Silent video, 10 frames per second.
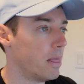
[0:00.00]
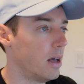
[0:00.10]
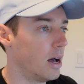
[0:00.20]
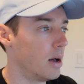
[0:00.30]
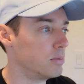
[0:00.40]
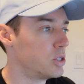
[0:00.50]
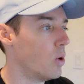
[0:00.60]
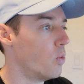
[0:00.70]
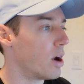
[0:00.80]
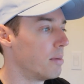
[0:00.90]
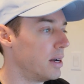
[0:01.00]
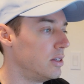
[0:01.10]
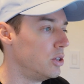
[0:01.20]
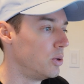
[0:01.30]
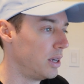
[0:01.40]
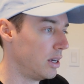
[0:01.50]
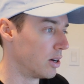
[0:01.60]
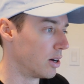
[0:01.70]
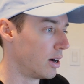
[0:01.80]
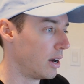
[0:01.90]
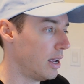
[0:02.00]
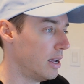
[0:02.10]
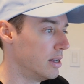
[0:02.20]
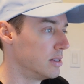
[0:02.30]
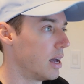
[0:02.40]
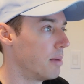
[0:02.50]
So what I'm going to do here is